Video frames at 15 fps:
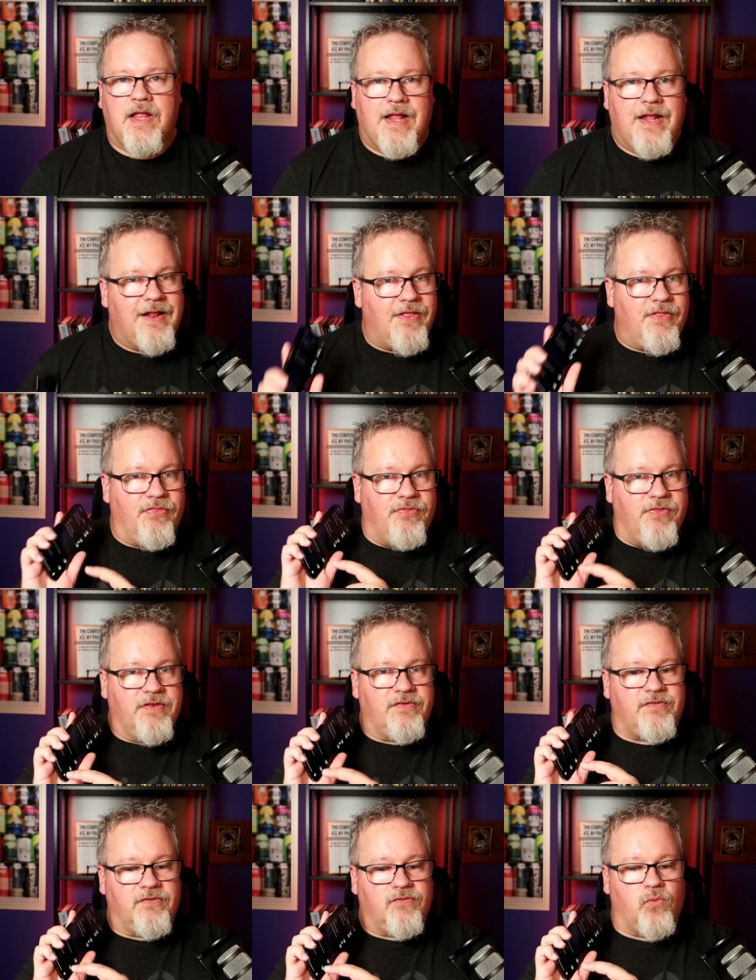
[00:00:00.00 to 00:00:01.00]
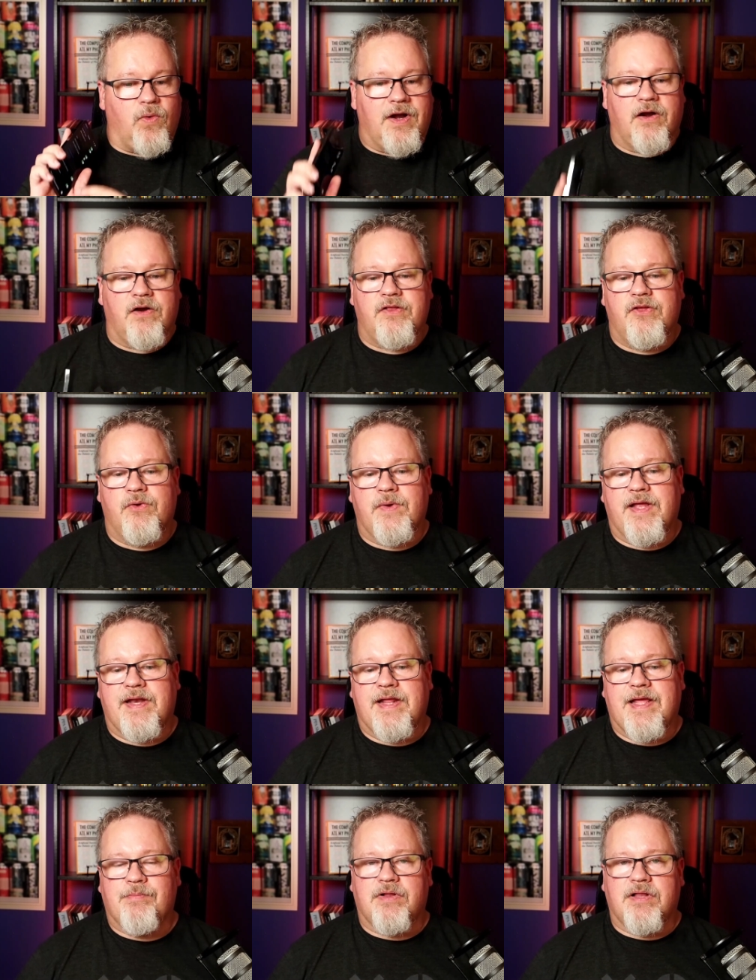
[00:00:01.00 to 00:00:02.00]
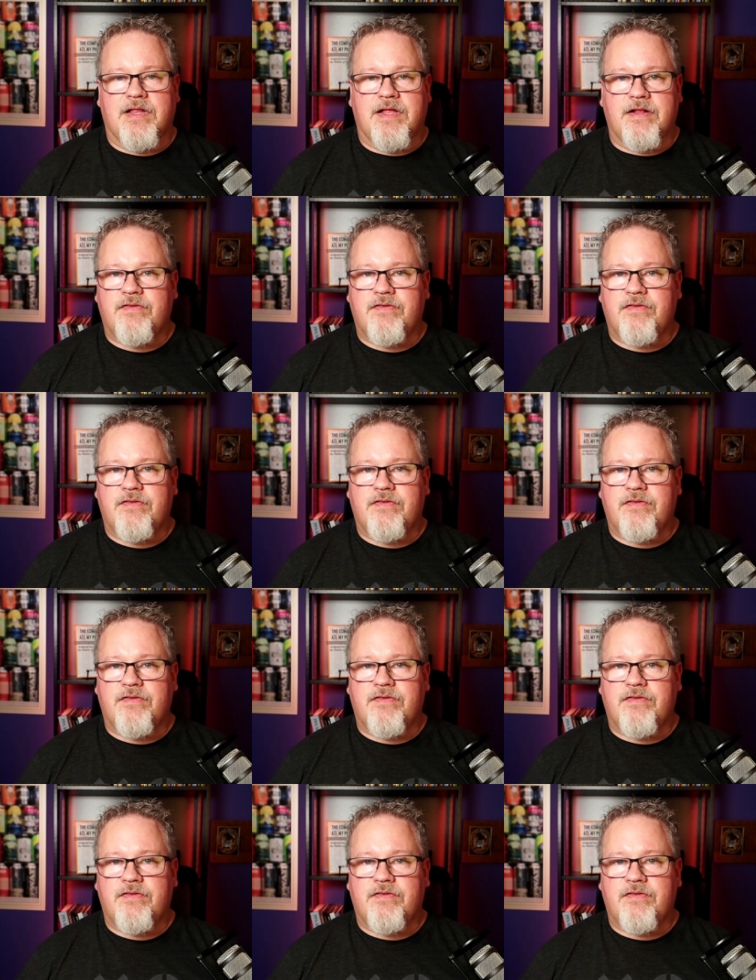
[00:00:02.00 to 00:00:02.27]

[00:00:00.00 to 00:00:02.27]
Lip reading: This is where you enable it.